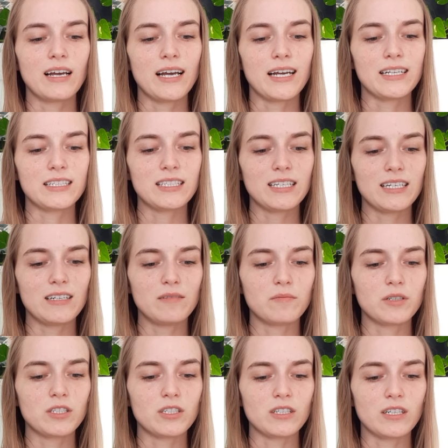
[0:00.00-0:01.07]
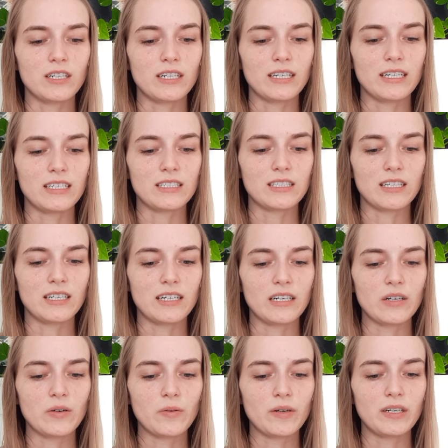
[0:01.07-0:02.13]
and seeing maturity as a
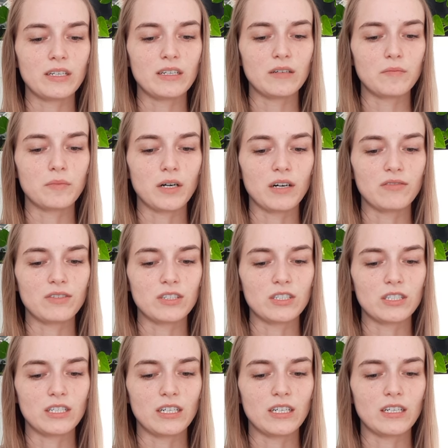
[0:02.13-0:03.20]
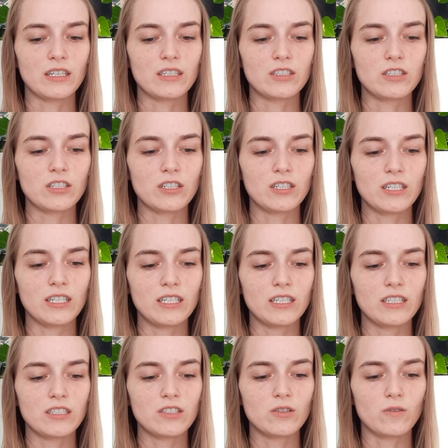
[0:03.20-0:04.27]
narrowing, impoverishing
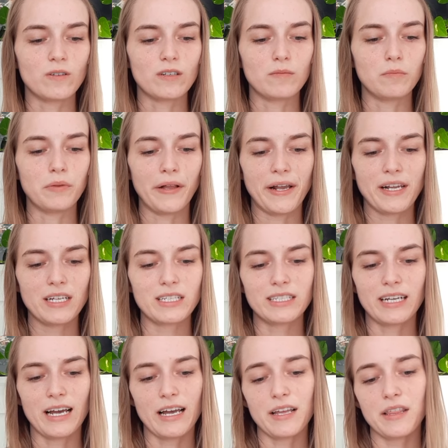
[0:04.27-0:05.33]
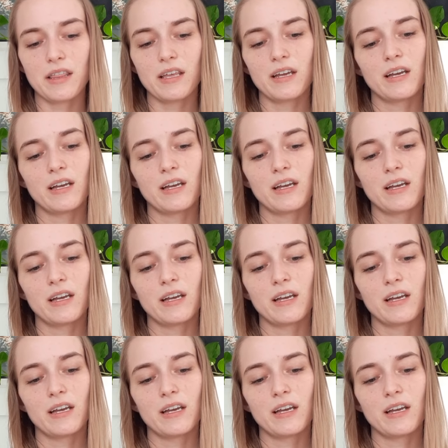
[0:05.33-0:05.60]
journey toward blank death,